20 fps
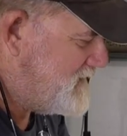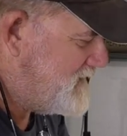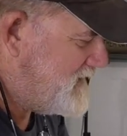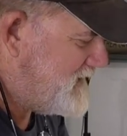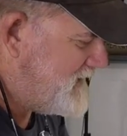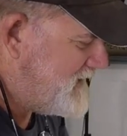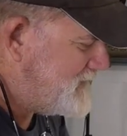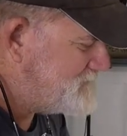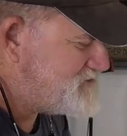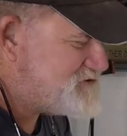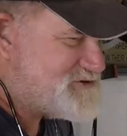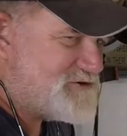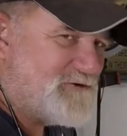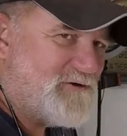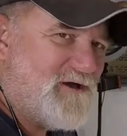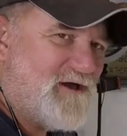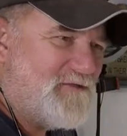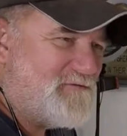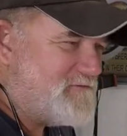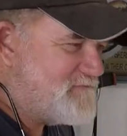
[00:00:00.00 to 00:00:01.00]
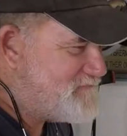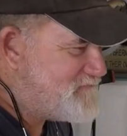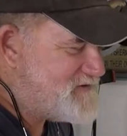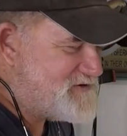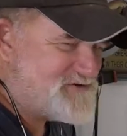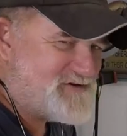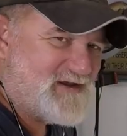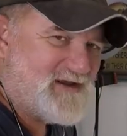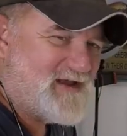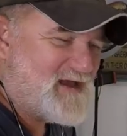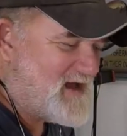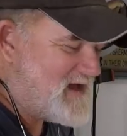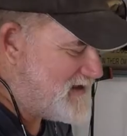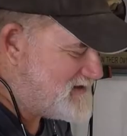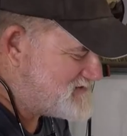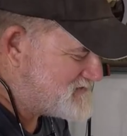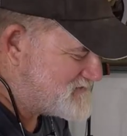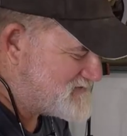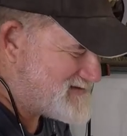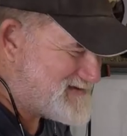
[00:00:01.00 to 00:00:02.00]
And I'm sure other fishing
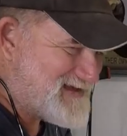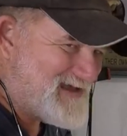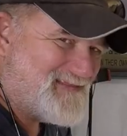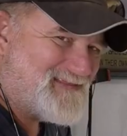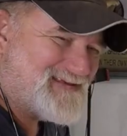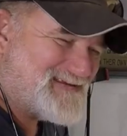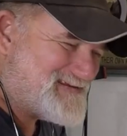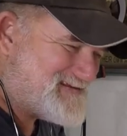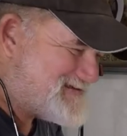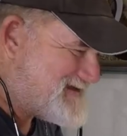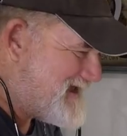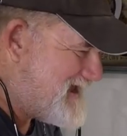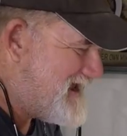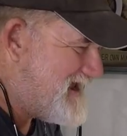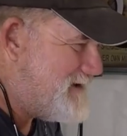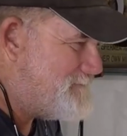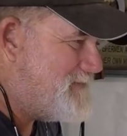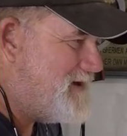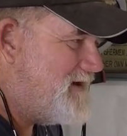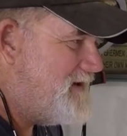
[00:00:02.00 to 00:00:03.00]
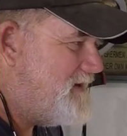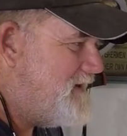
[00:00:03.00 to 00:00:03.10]
guides will say the same